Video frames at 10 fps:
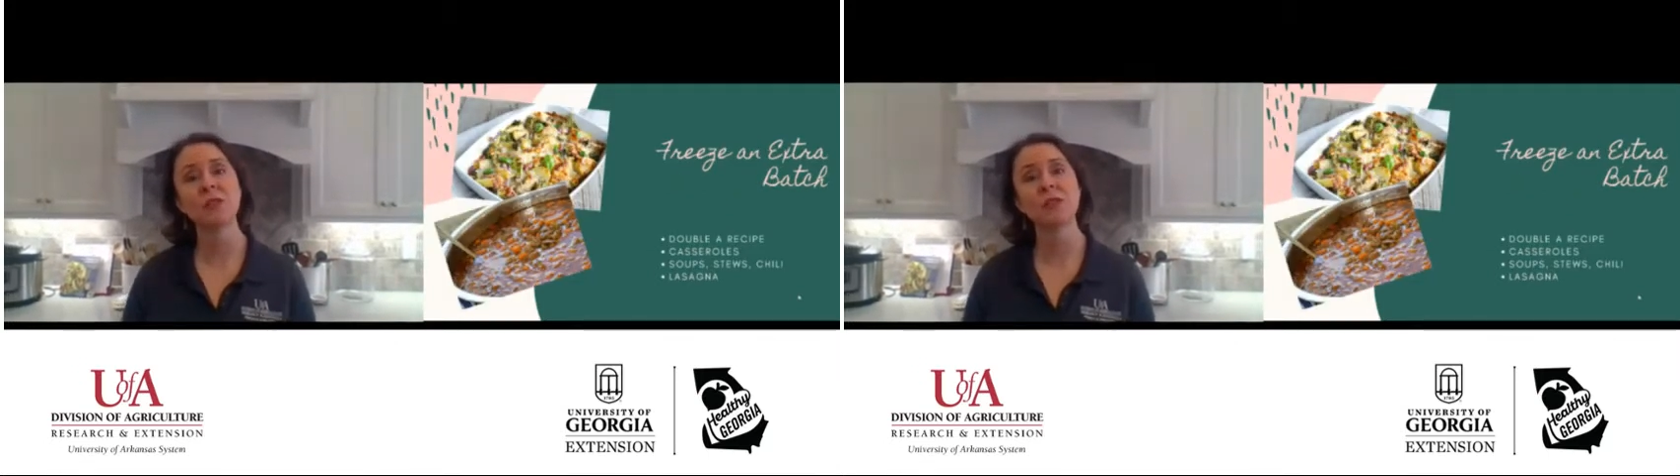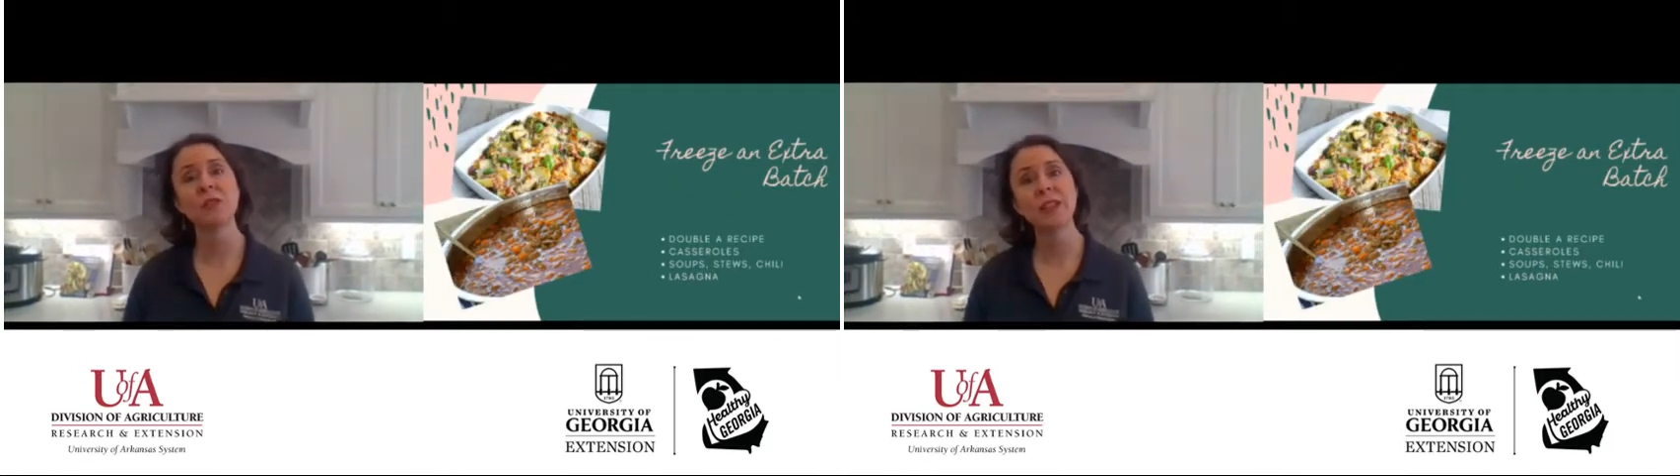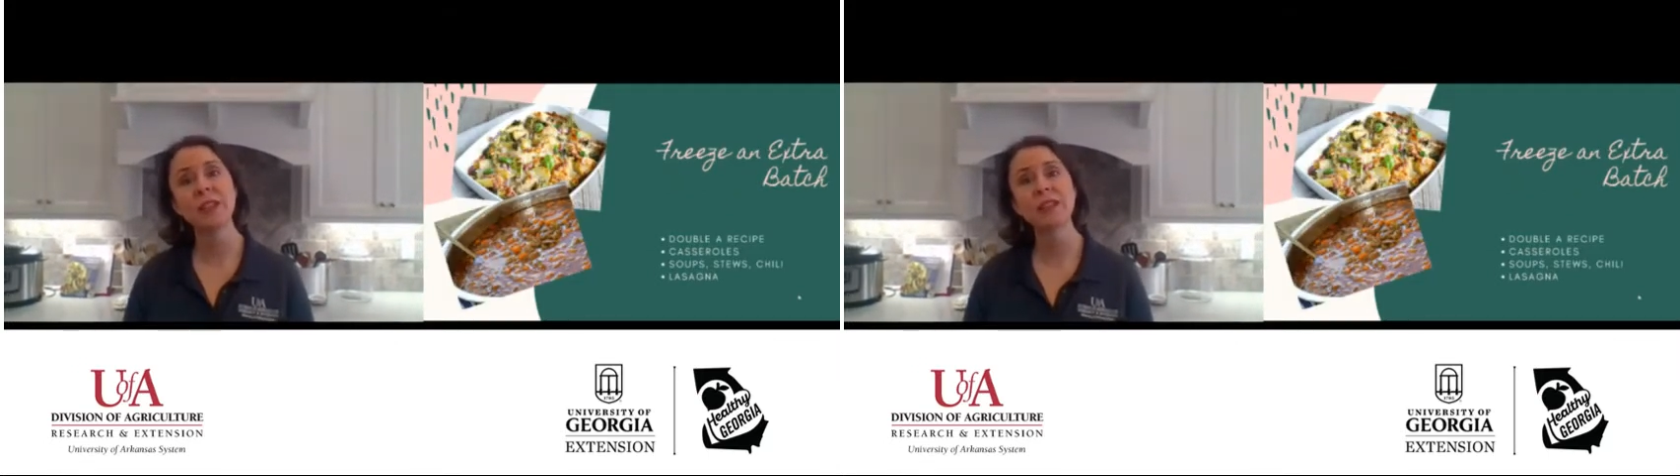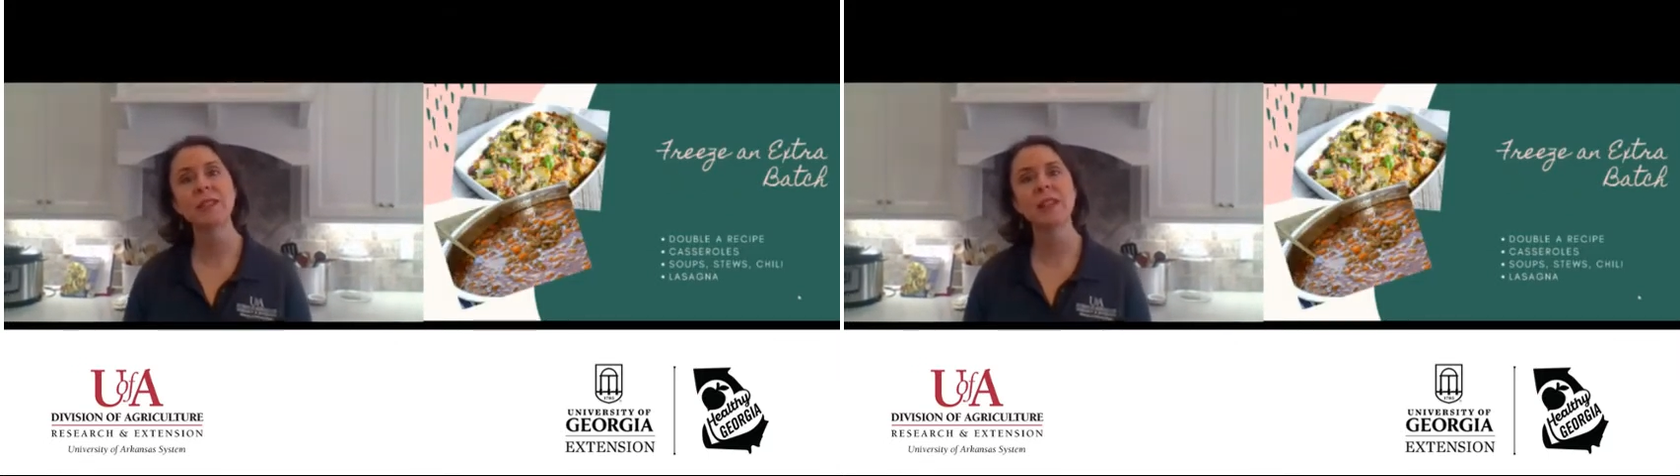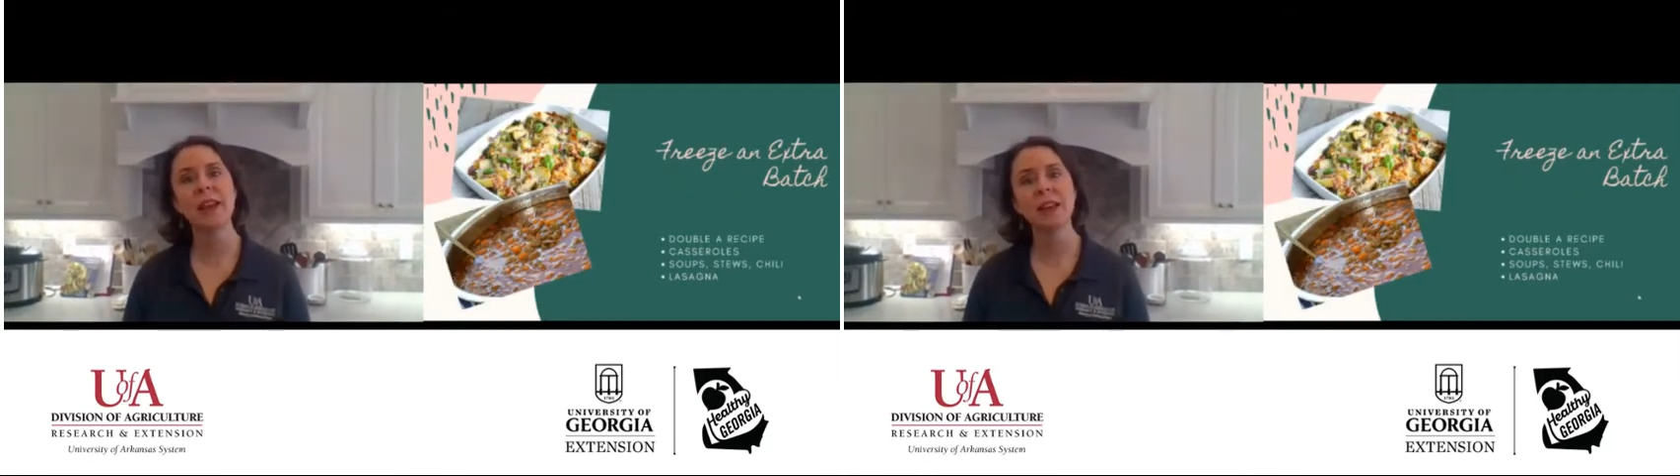to freeze
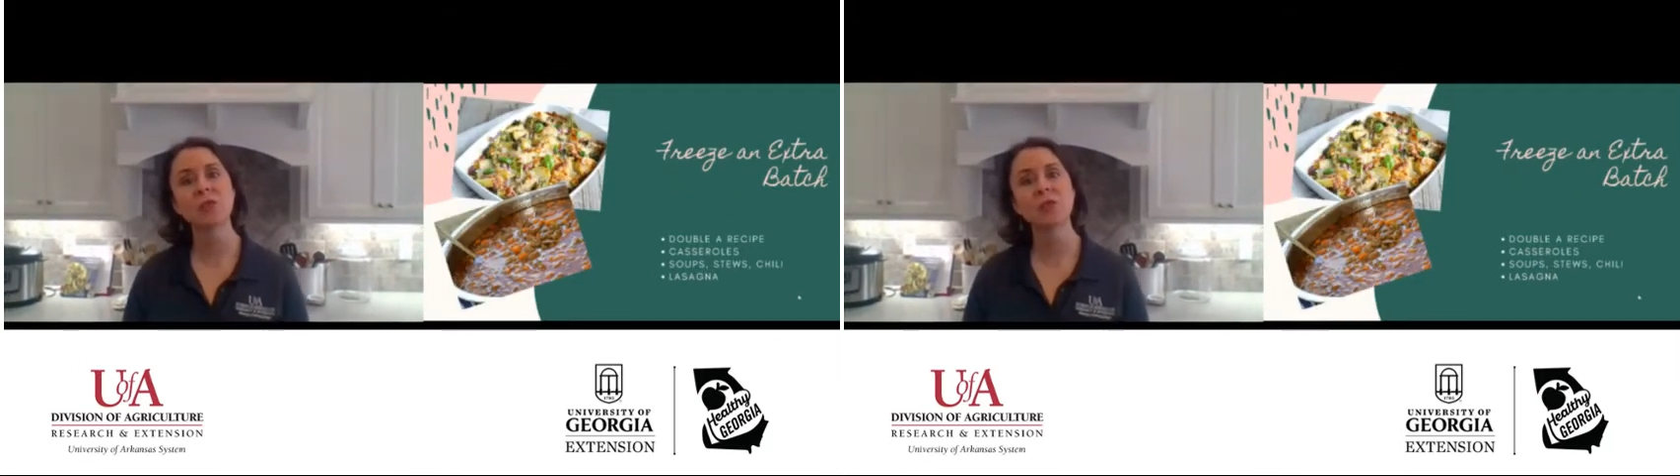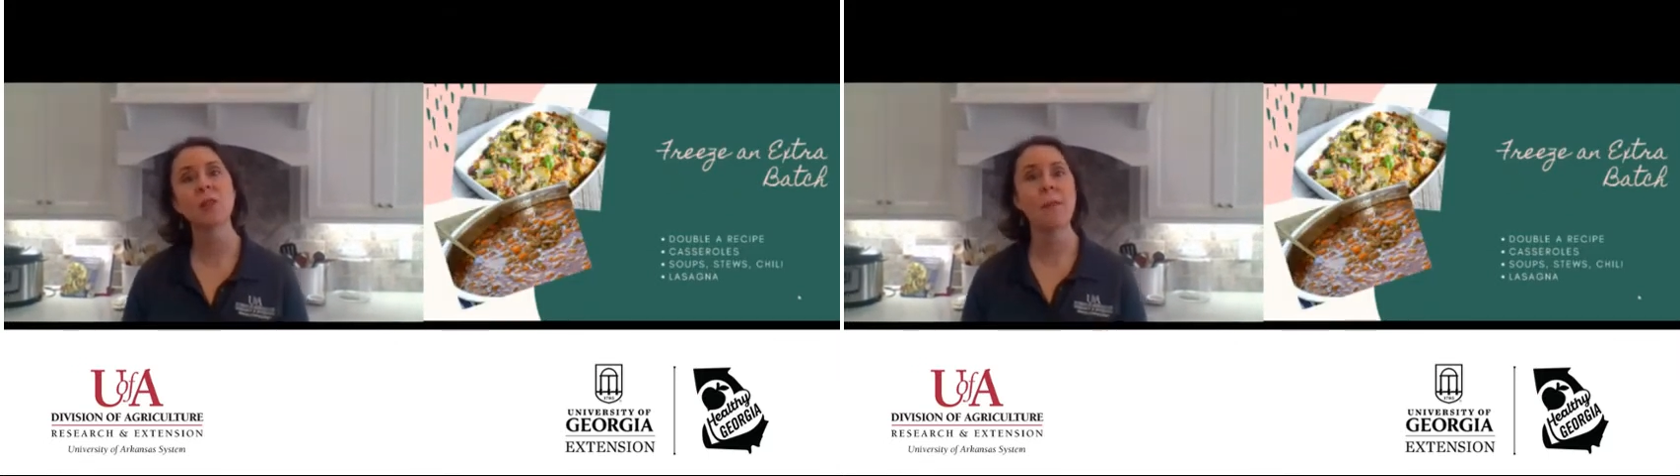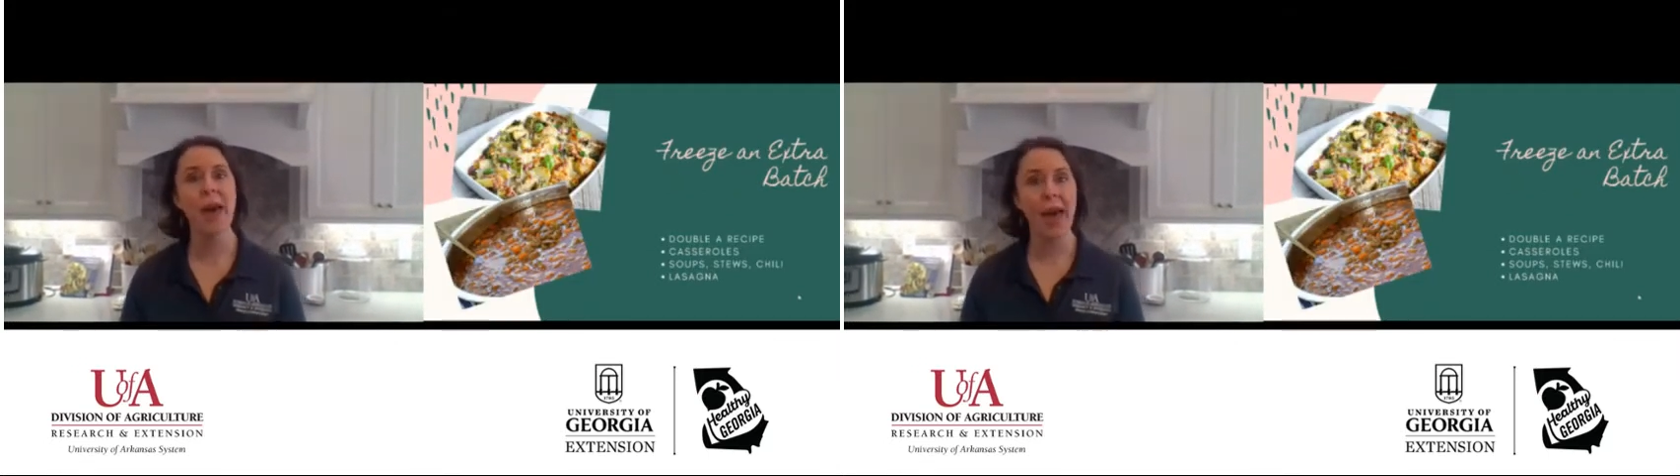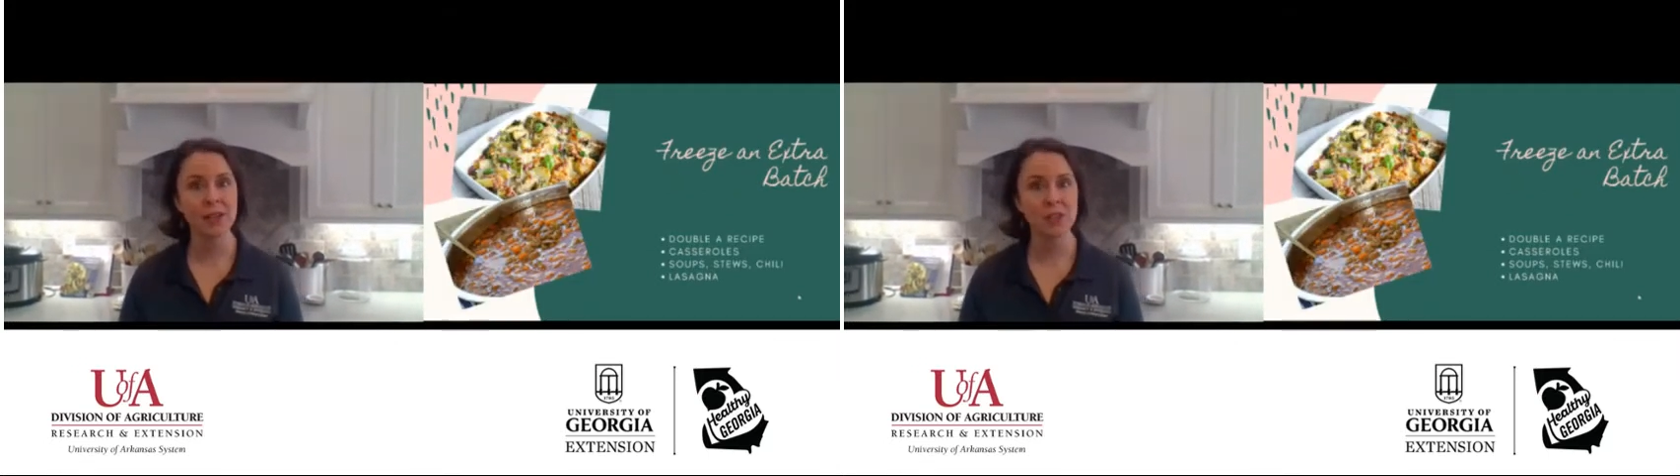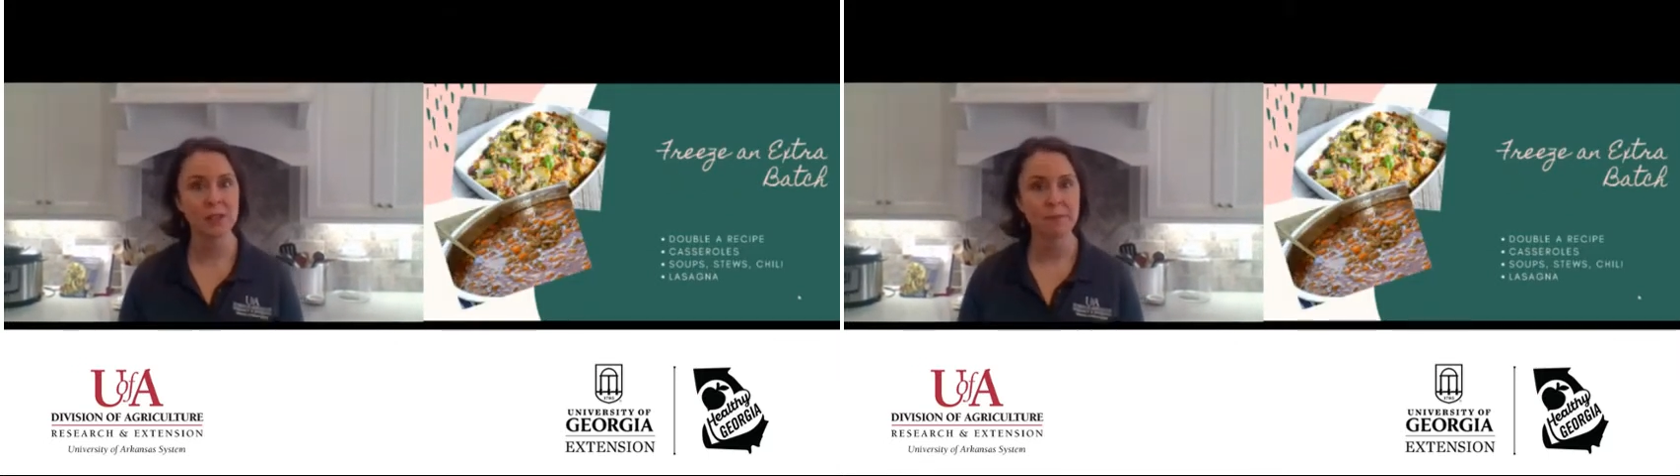an extra
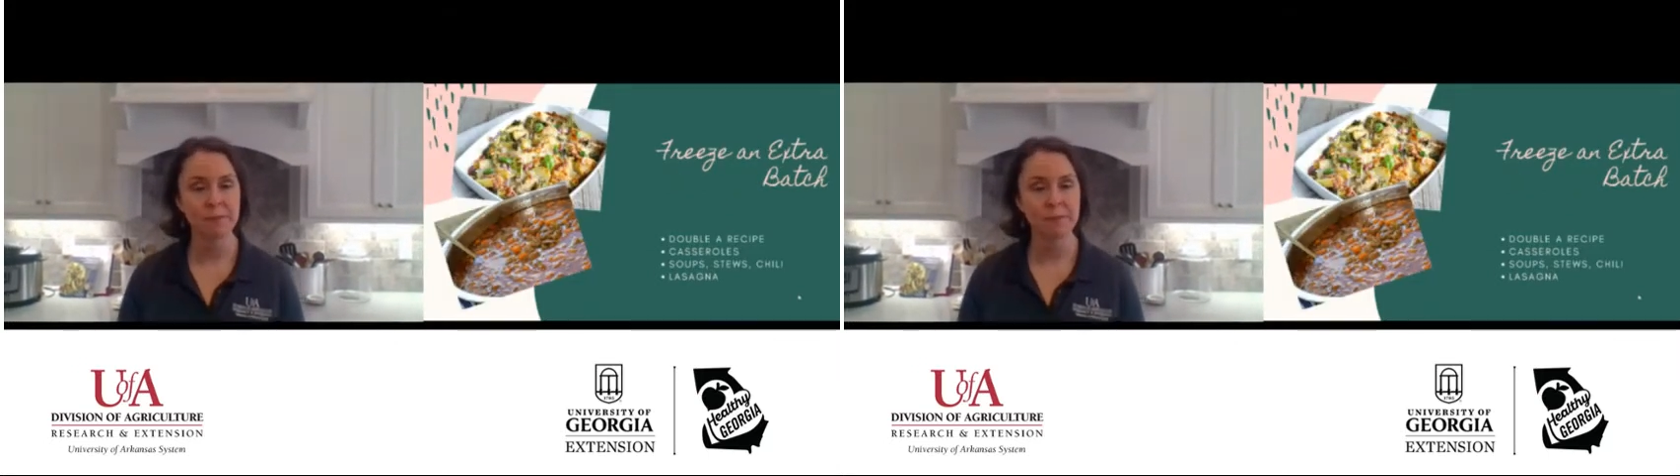batch.